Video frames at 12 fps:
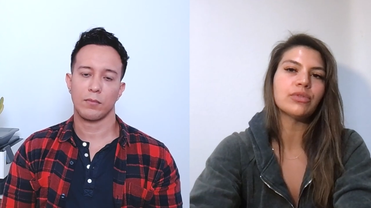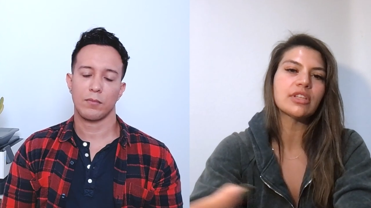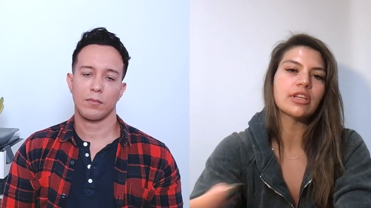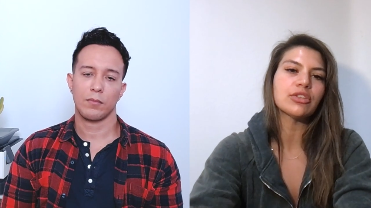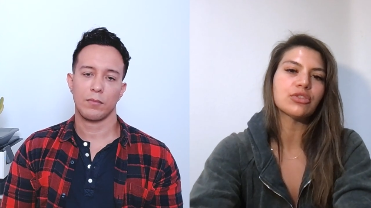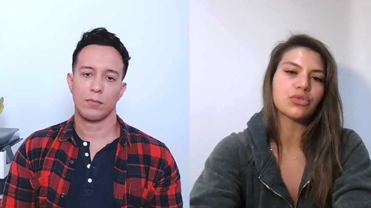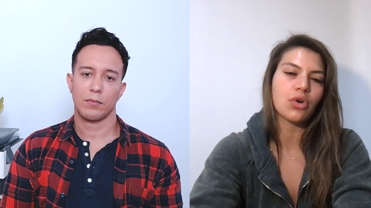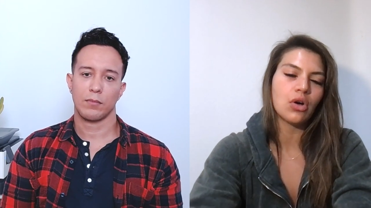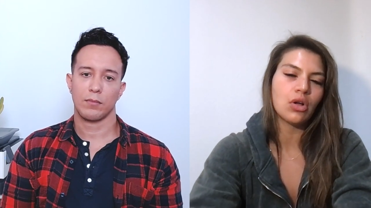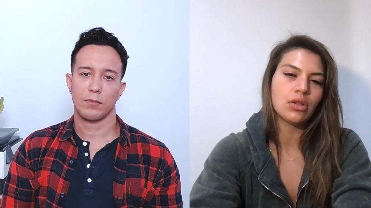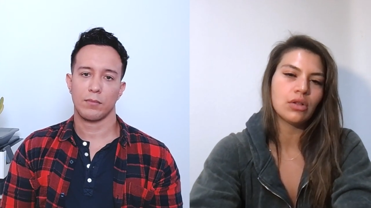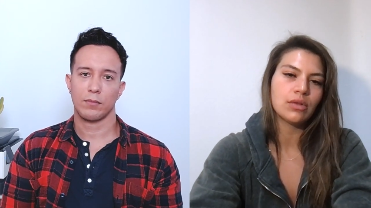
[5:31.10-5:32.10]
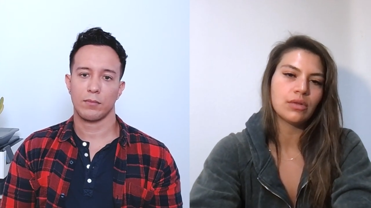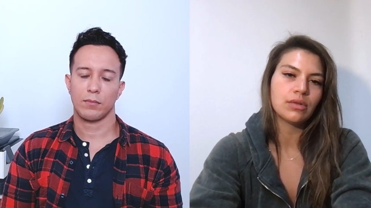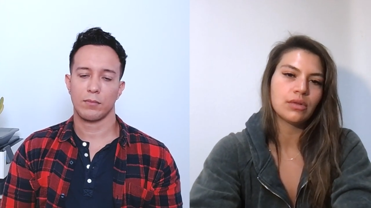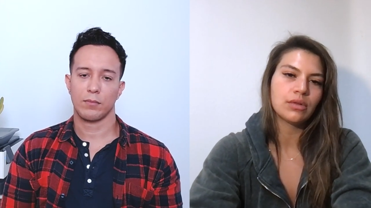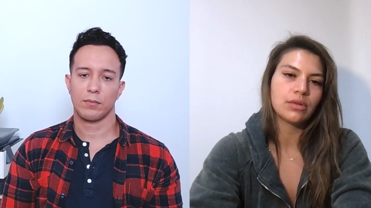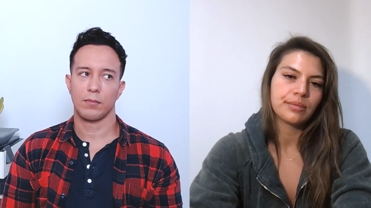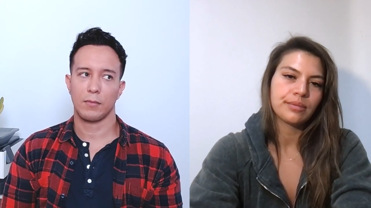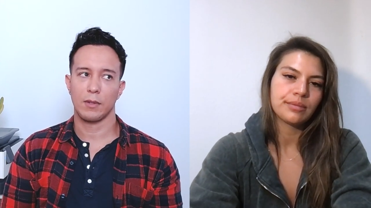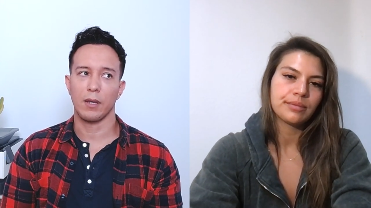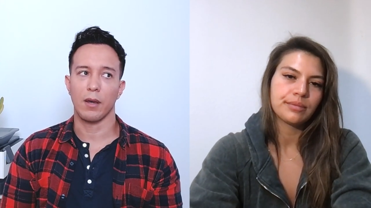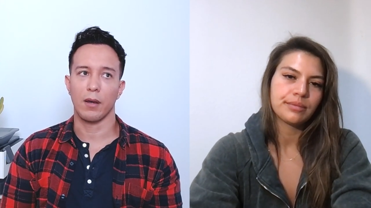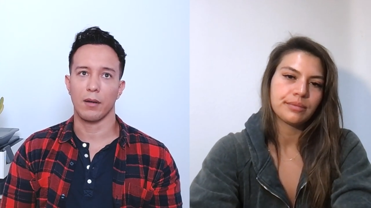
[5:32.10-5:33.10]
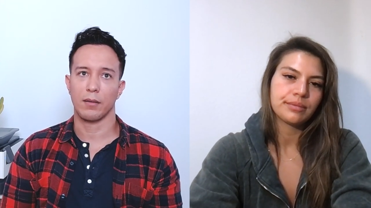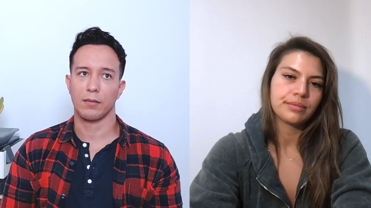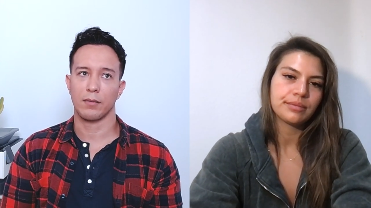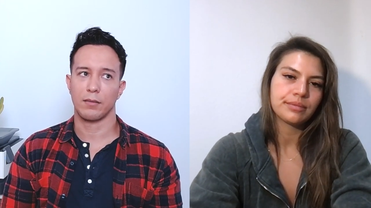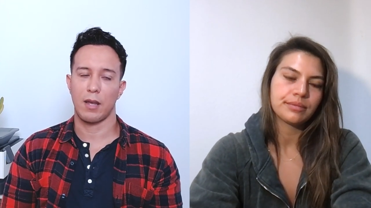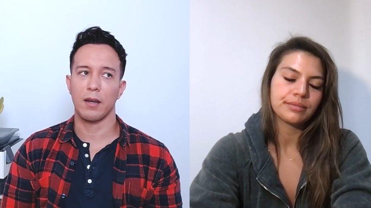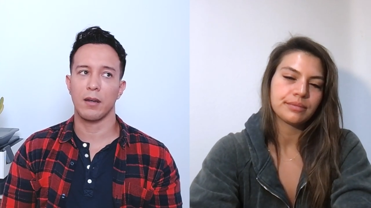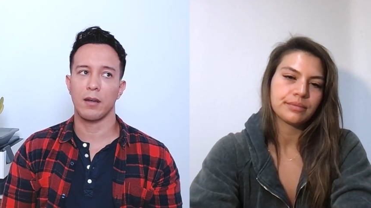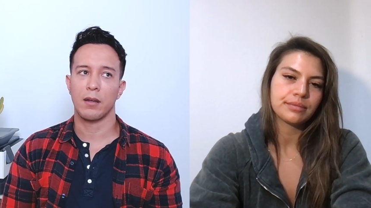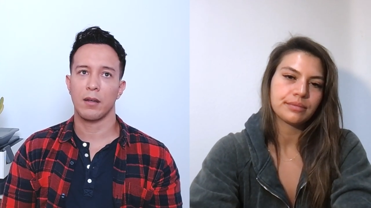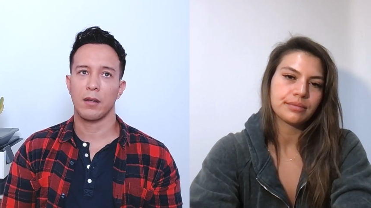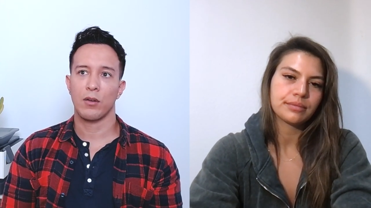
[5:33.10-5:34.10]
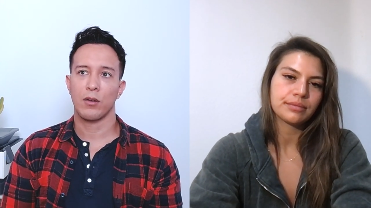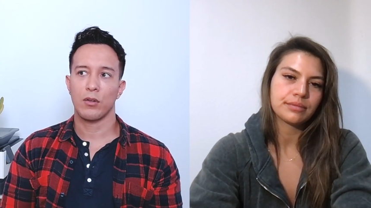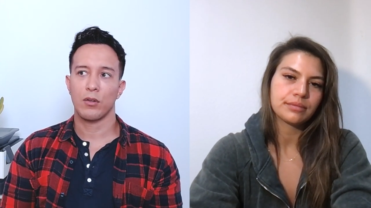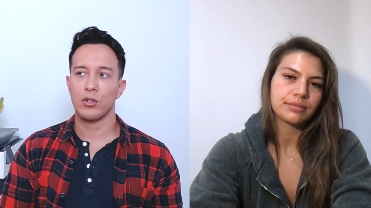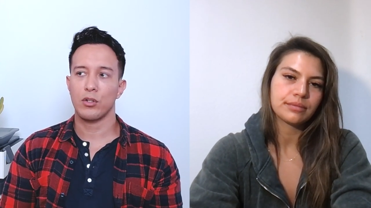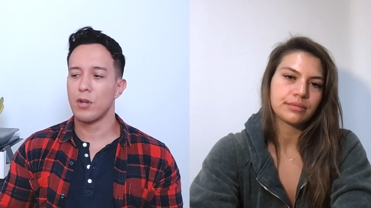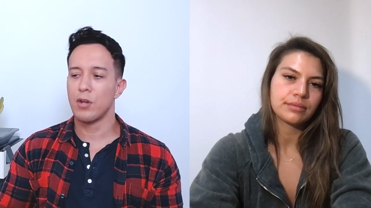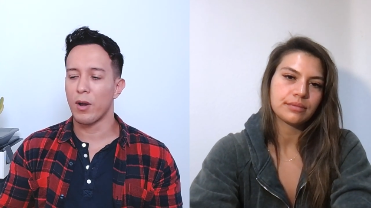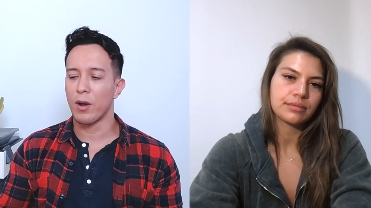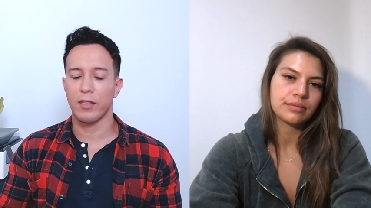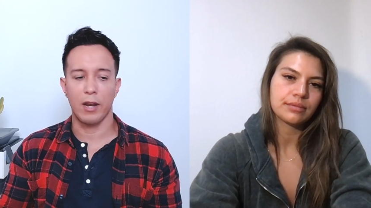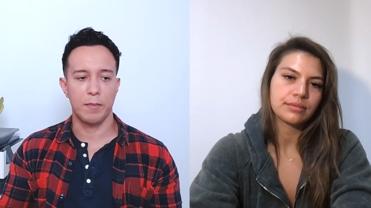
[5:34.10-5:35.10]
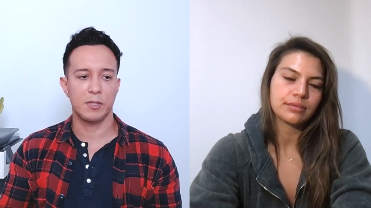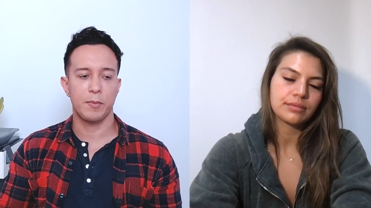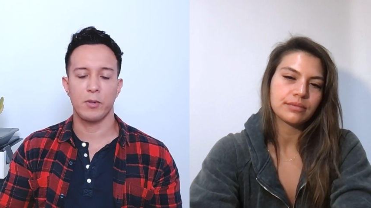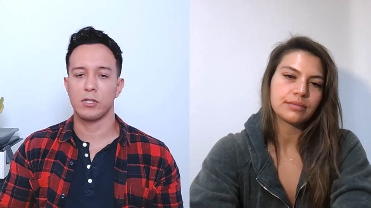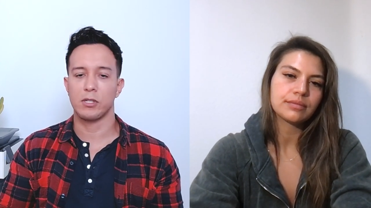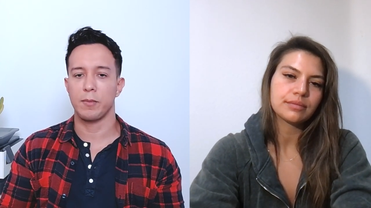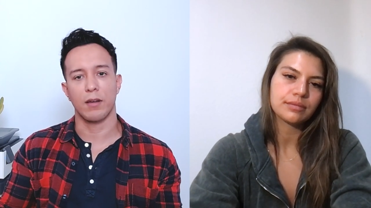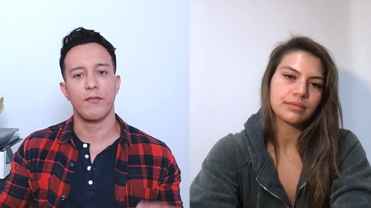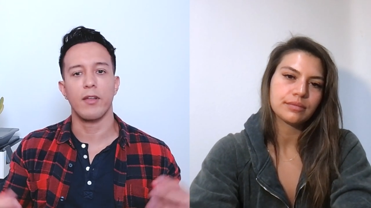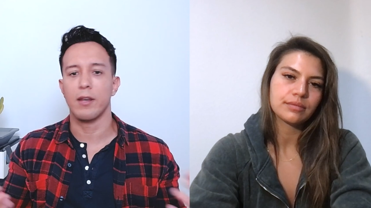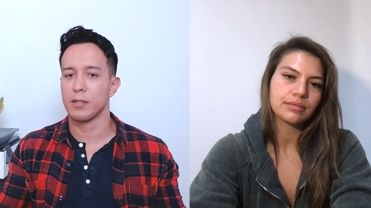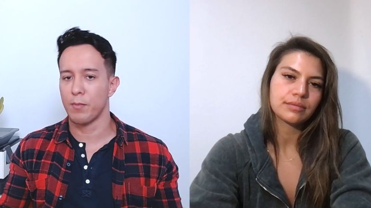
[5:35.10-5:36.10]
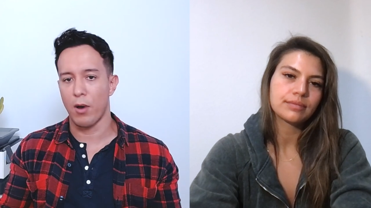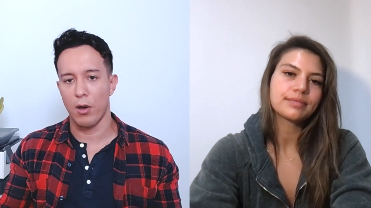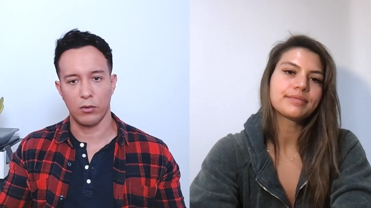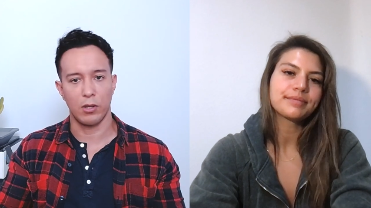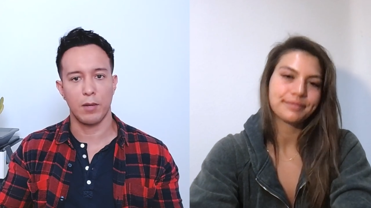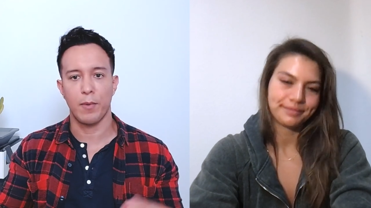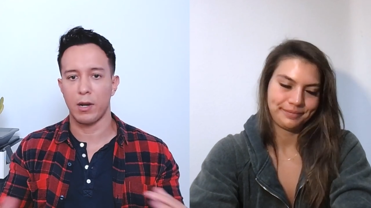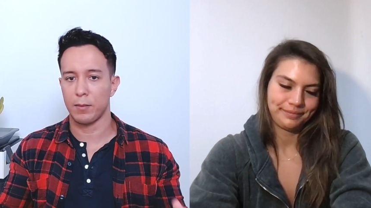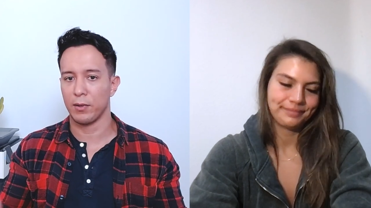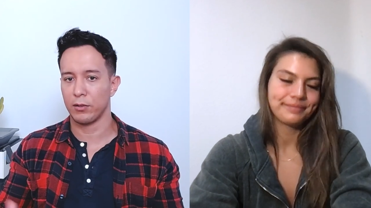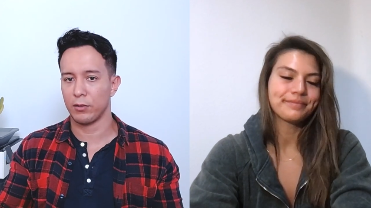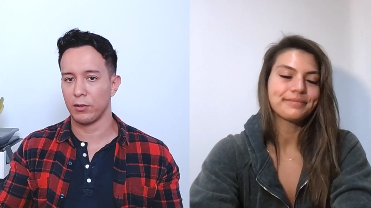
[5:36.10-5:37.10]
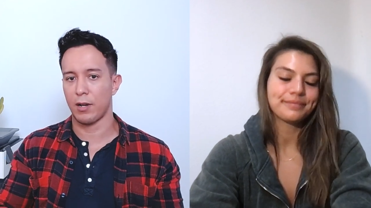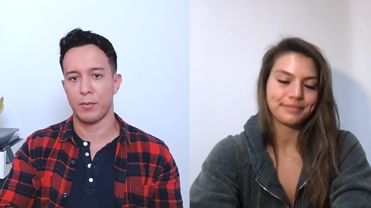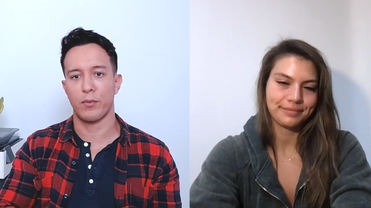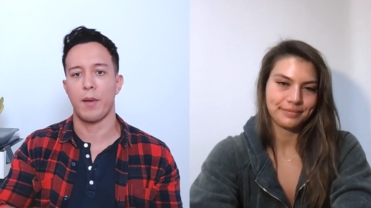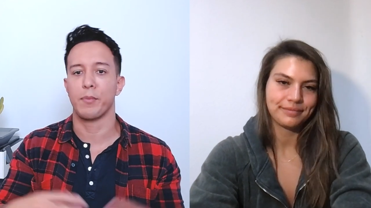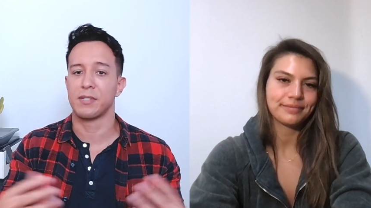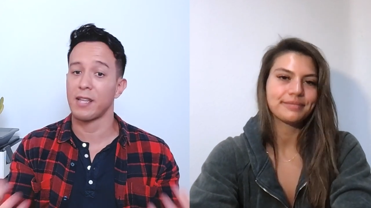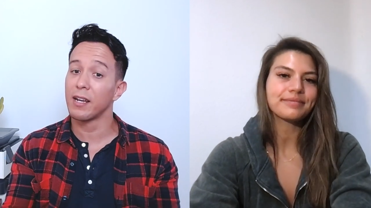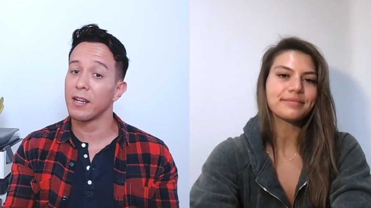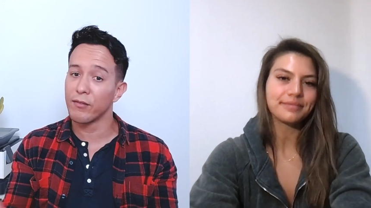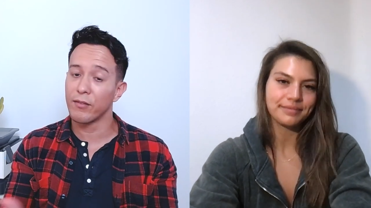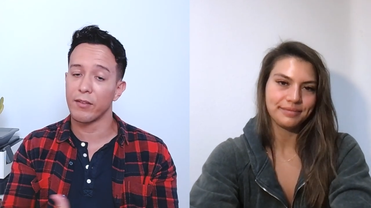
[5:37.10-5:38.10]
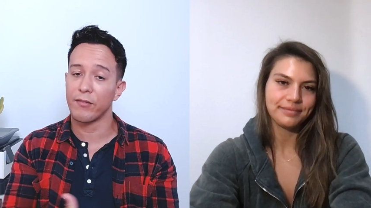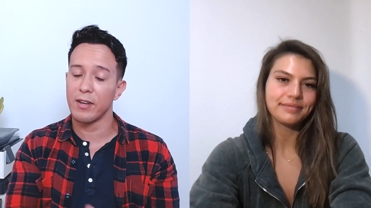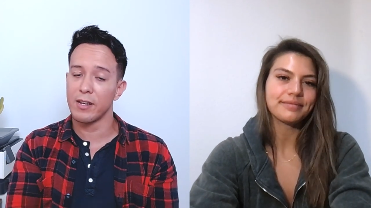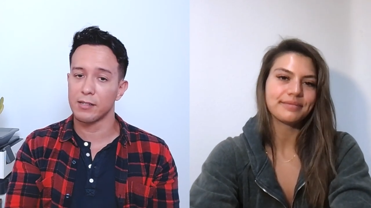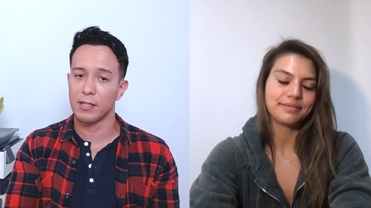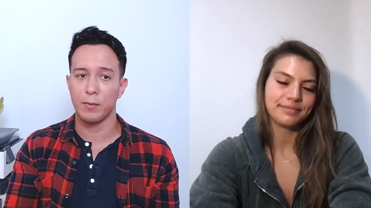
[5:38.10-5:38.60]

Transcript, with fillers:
Speaker 1: the control.
Speaker 2: Yeah. And knowing that I'm supposed to be like a fitness model and a bodybuilder and I'm a representative of the fitness